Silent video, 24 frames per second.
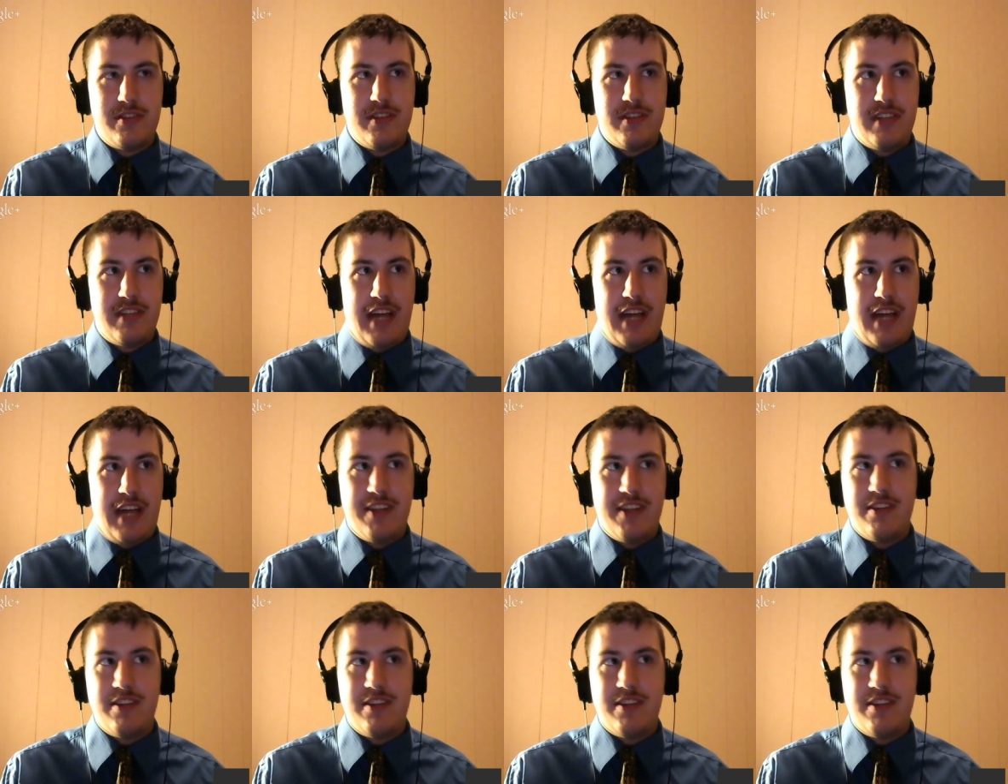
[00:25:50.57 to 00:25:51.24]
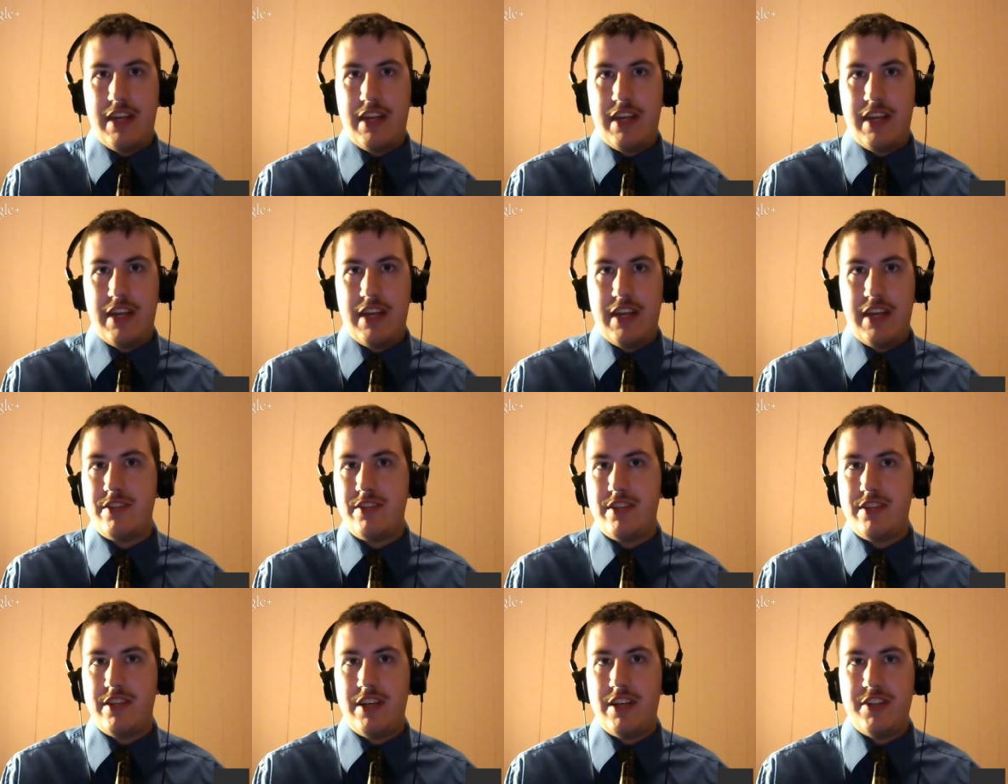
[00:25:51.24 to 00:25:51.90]
not like
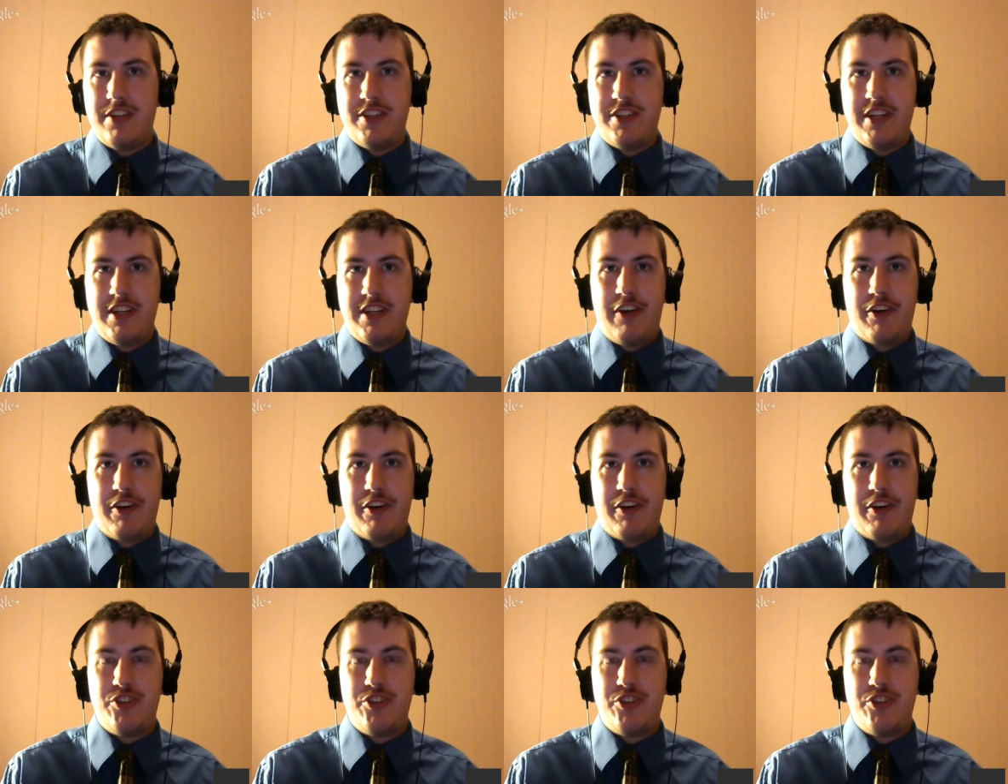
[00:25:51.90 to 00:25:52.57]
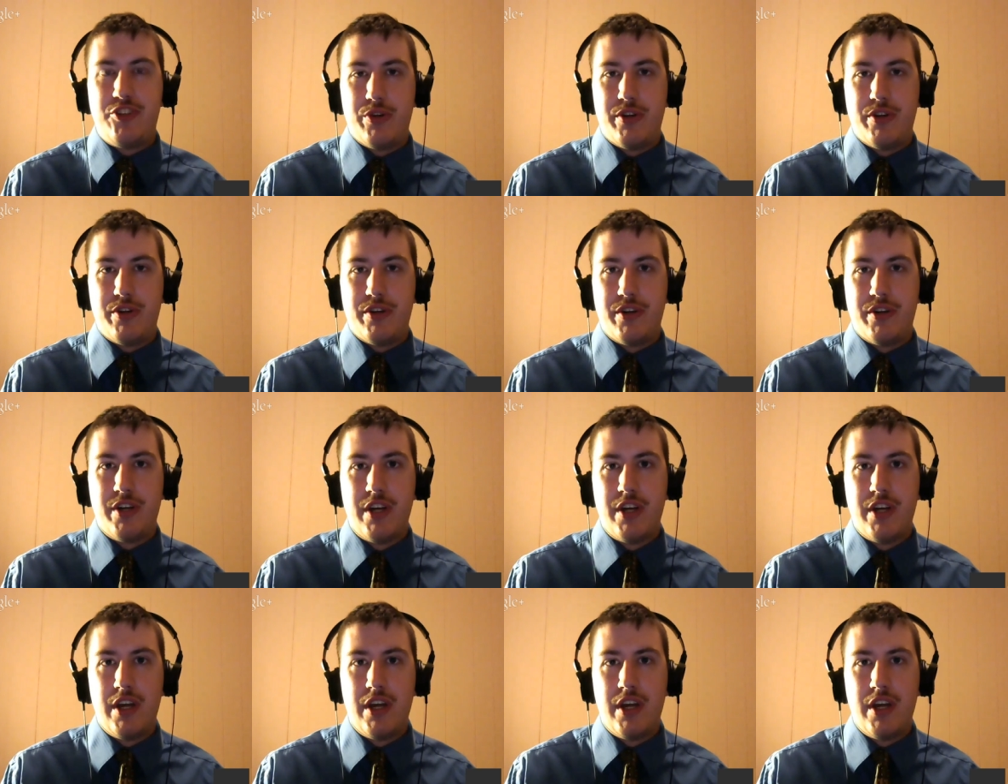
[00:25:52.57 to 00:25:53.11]
a generic shooter